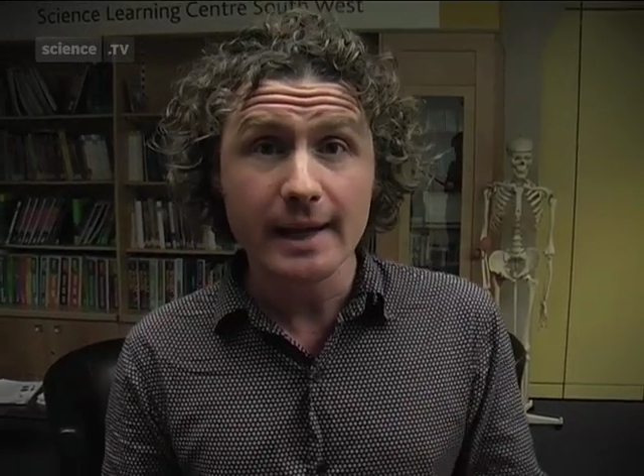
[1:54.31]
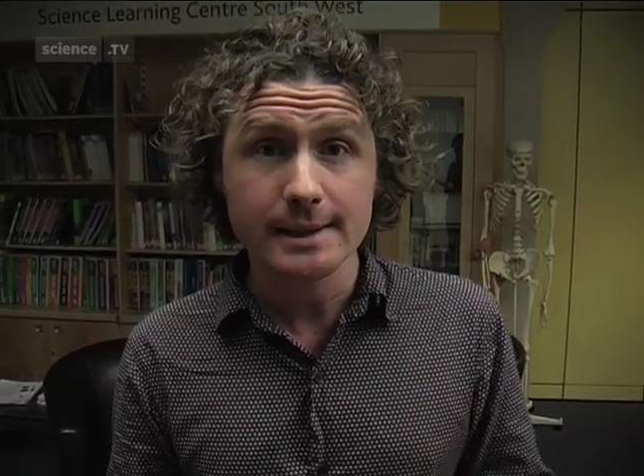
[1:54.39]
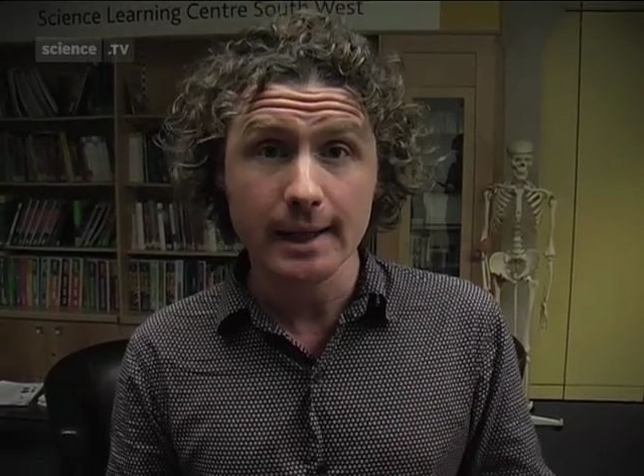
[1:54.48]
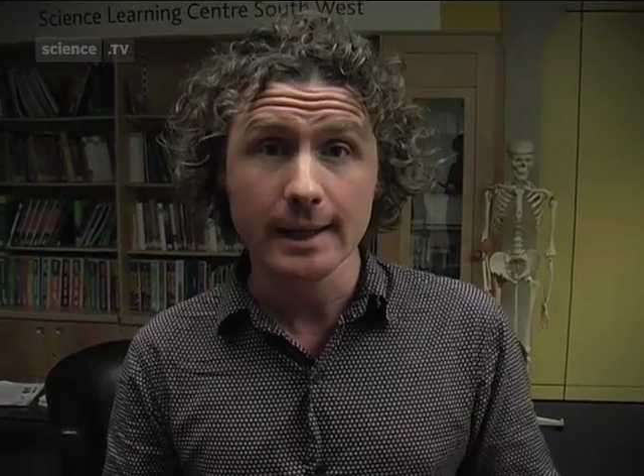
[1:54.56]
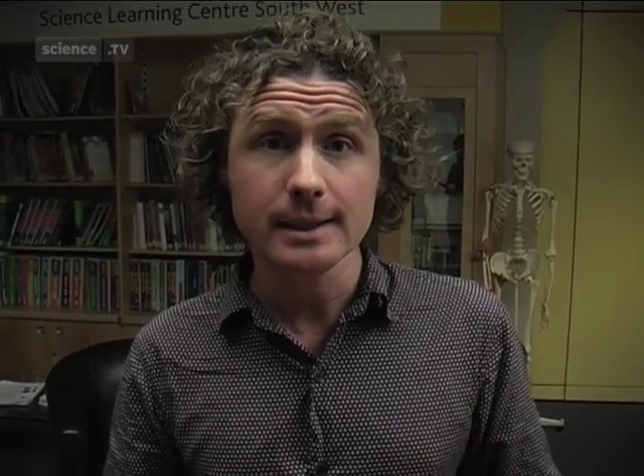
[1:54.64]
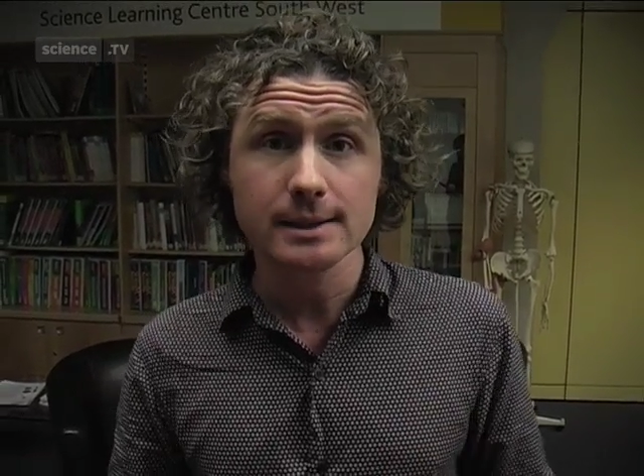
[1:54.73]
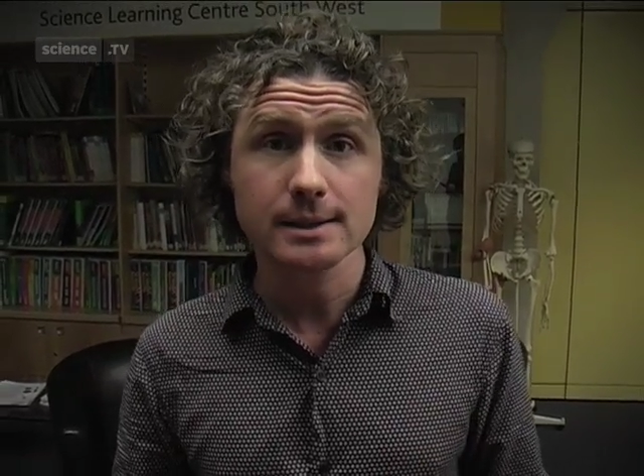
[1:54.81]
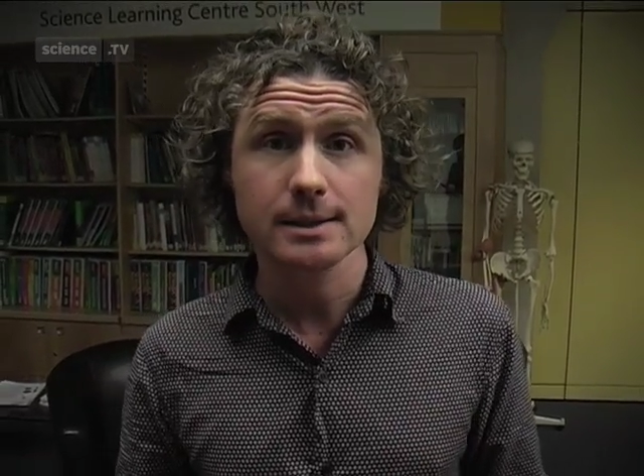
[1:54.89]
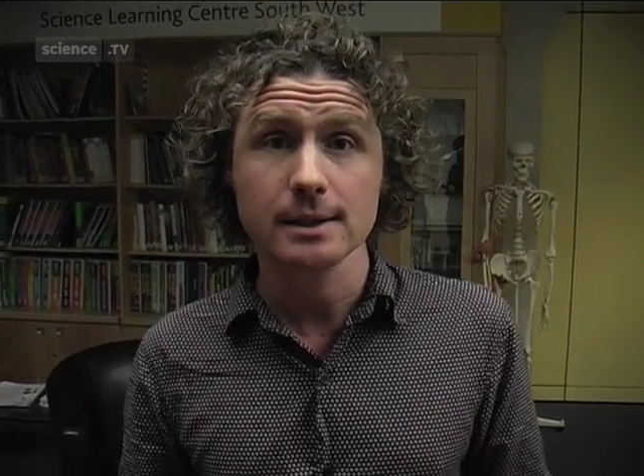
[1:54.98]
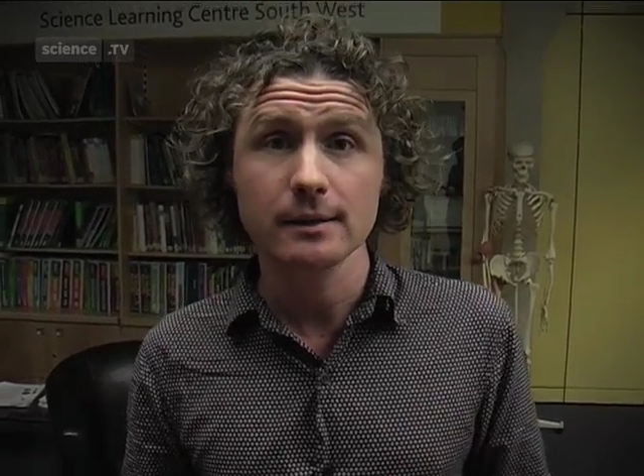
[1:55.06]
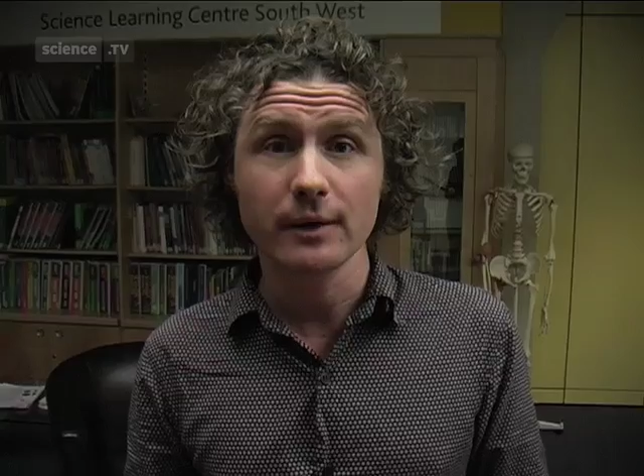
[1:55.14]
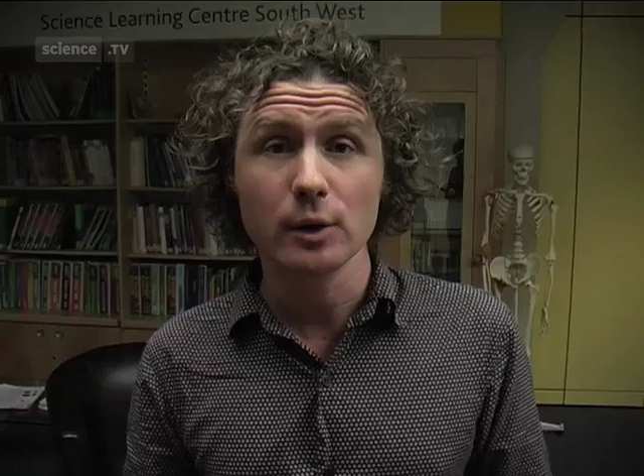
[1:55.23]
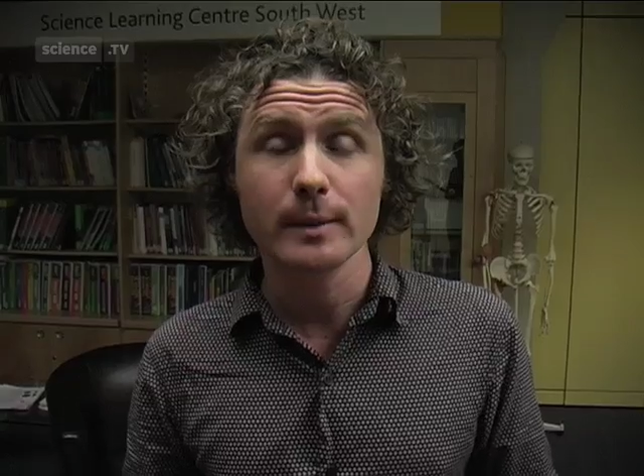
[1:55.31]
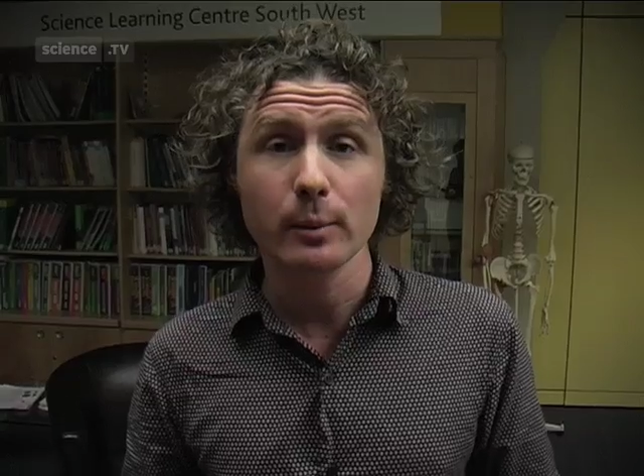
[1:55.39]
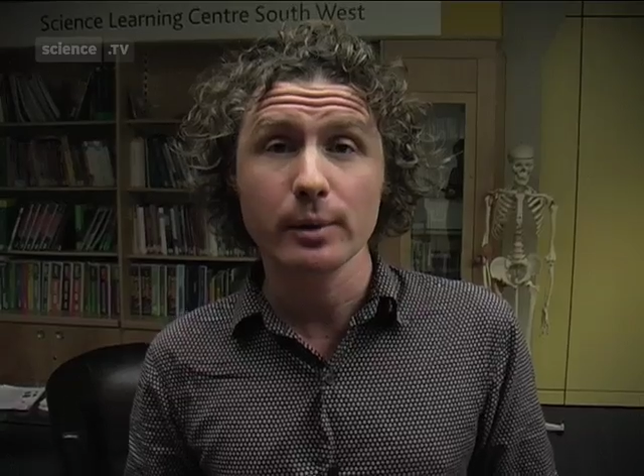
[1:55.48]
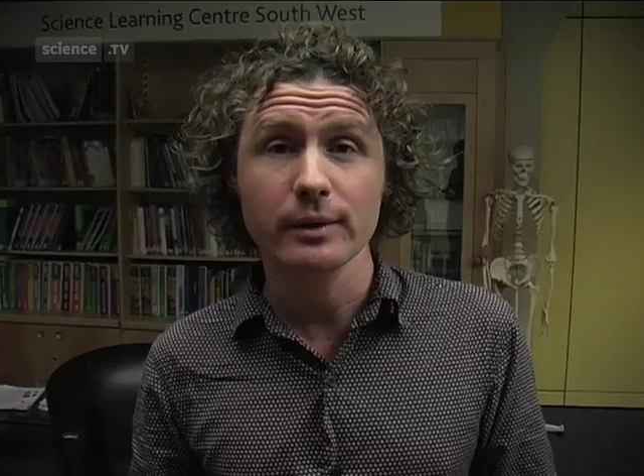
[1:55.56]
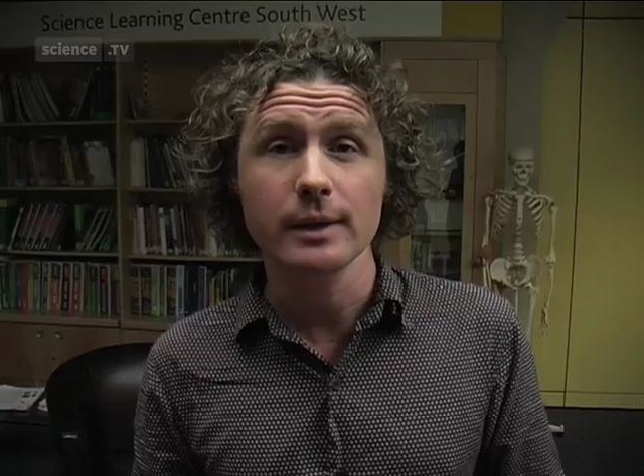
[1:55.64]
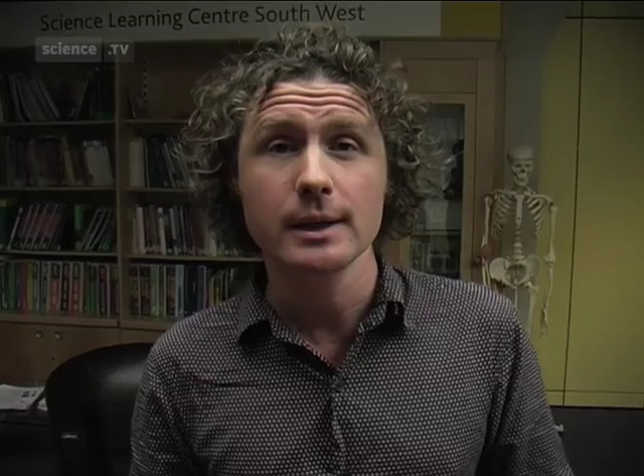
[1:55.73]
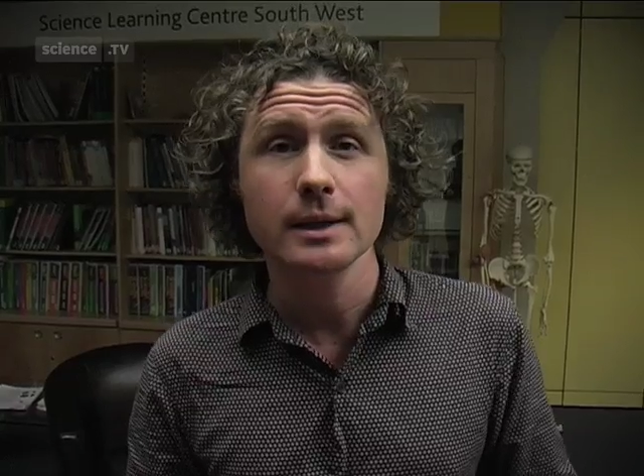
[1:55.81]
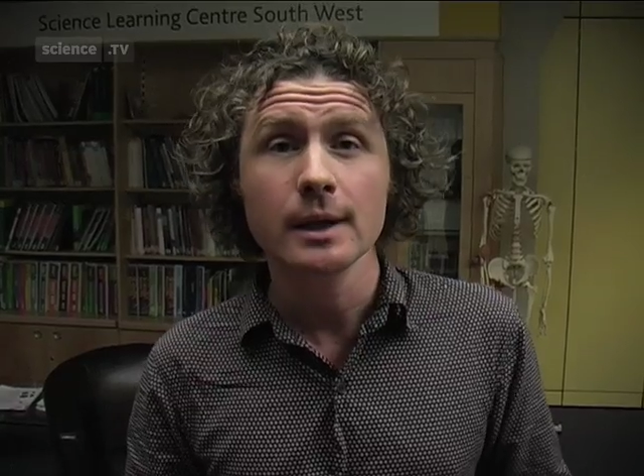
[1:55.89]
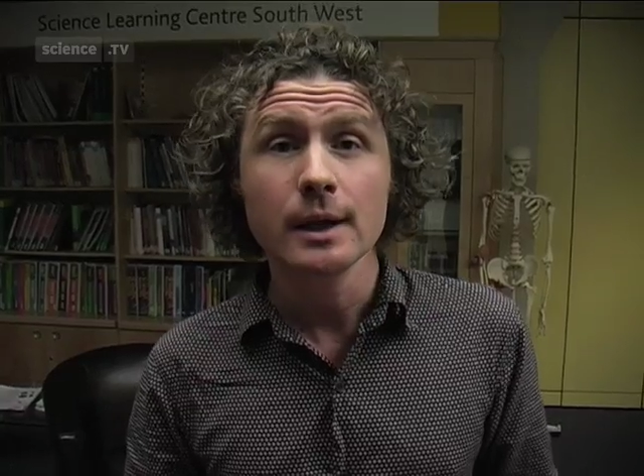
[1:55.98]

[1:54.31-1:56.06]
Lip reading: tests of homeopathy,